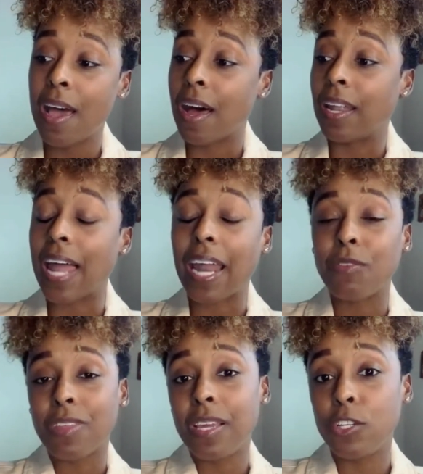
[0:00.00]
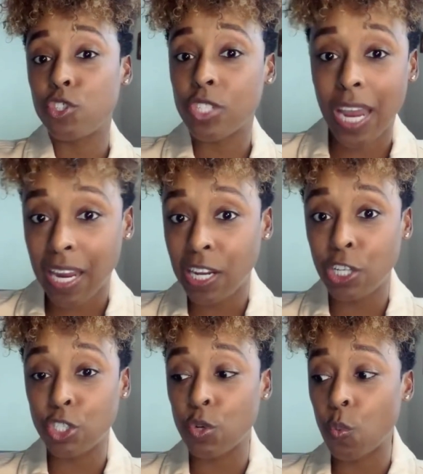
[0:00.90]
A lot of things
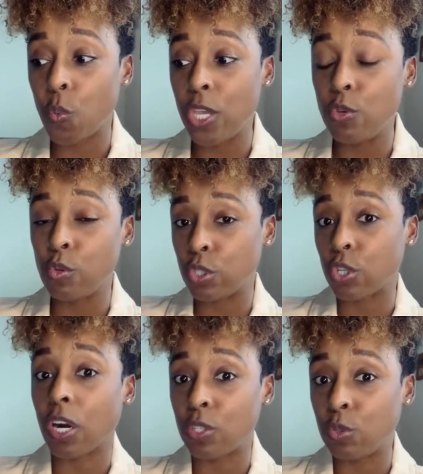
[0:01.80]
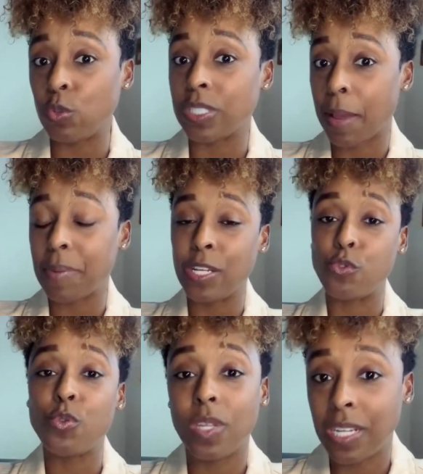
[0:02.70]
change when you start to step
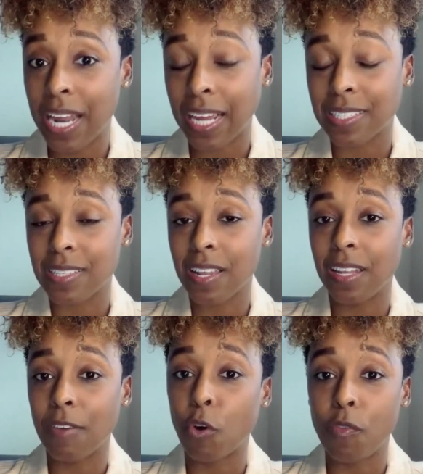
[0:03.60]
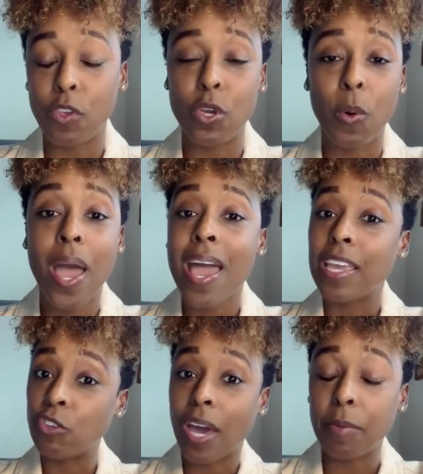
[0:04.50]
into the next level of you.
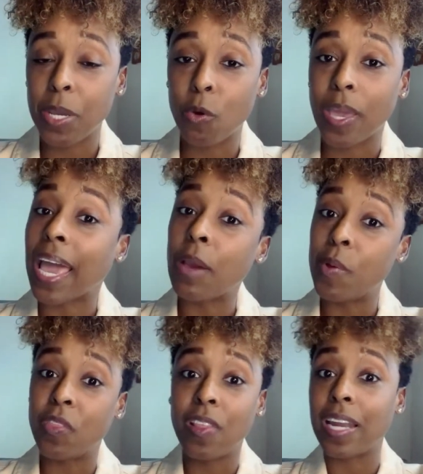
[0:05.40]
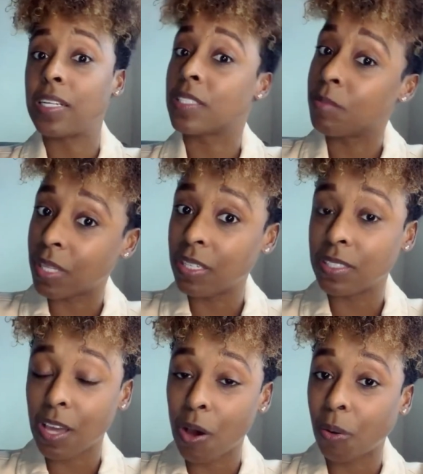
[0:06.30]
And you got to be okay with letting some things
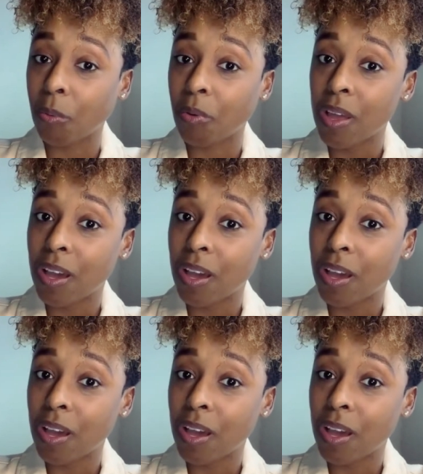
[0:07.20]
go.